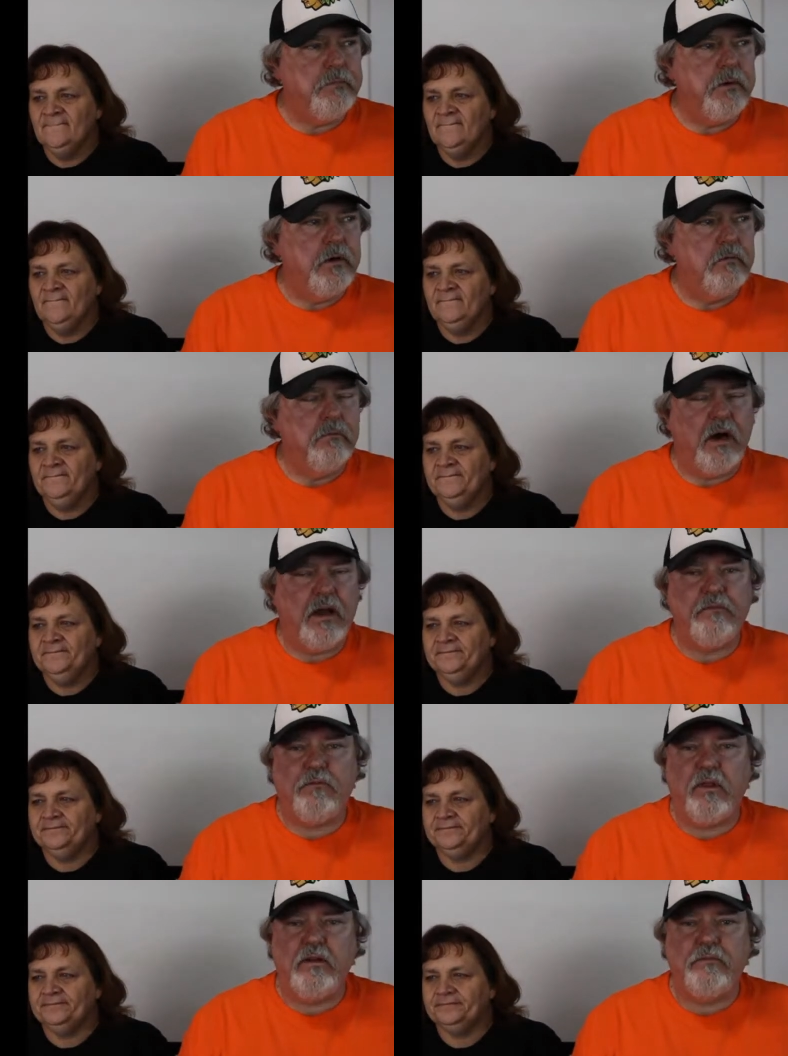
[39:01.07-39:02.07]
Speaker 1: my flake
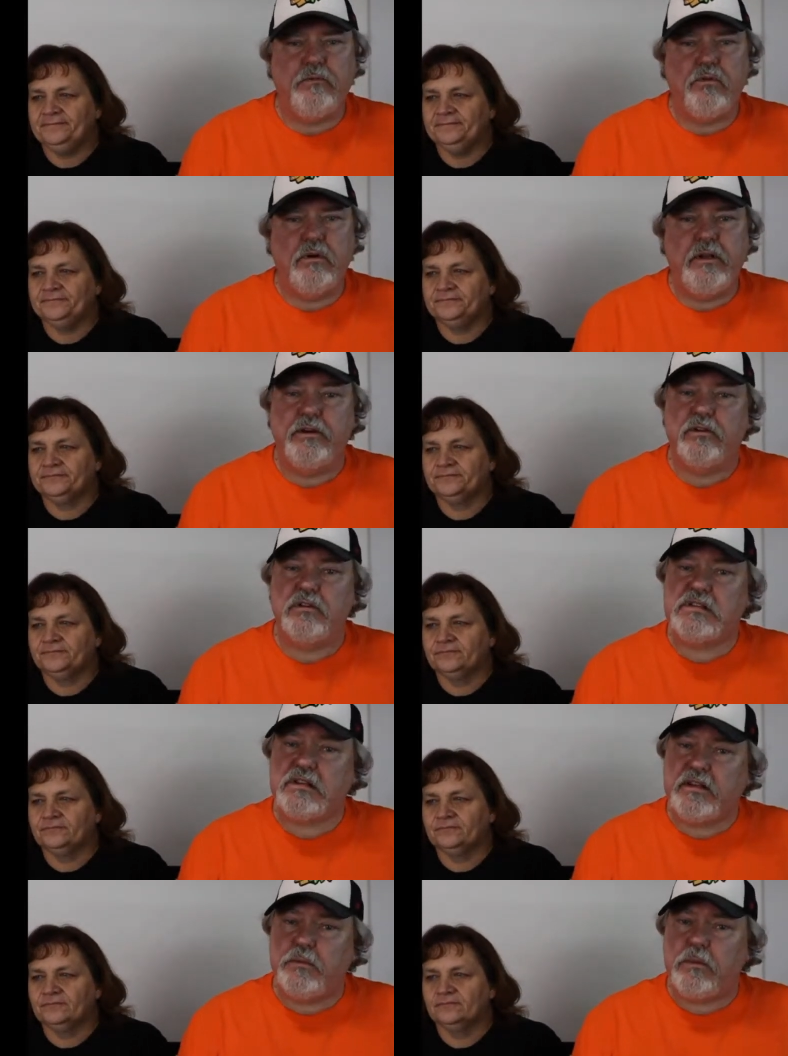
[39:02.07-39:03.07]
food. Here's the key with
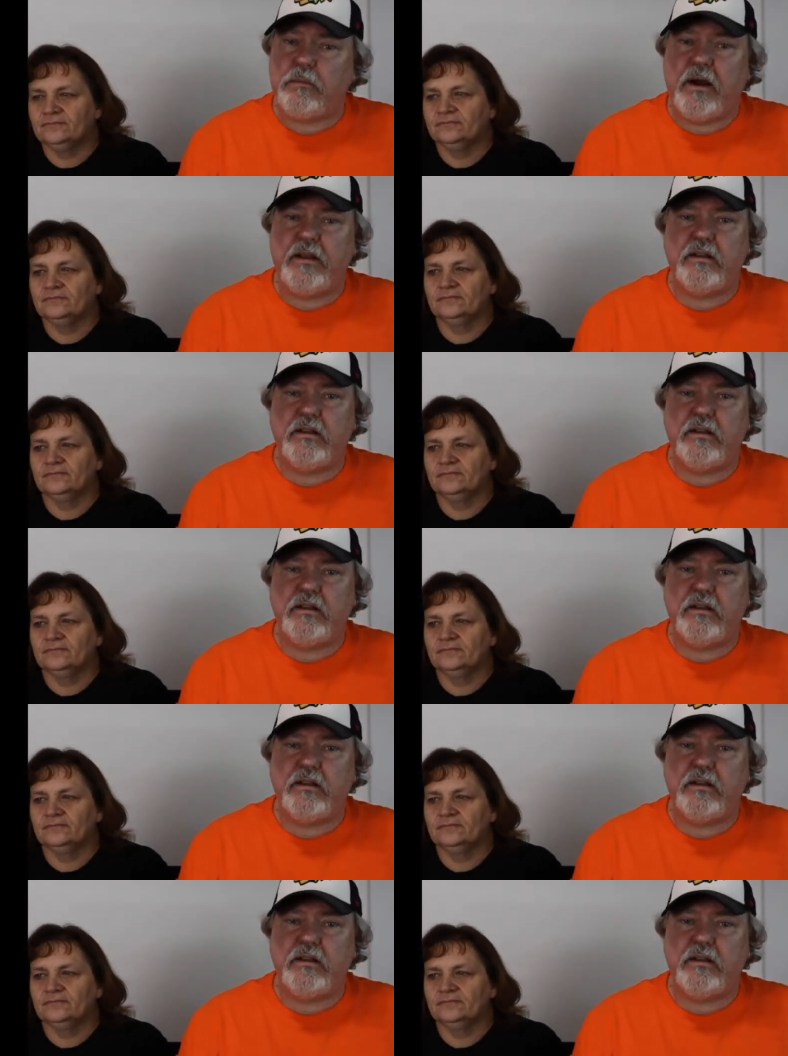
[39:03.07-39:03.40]
mites.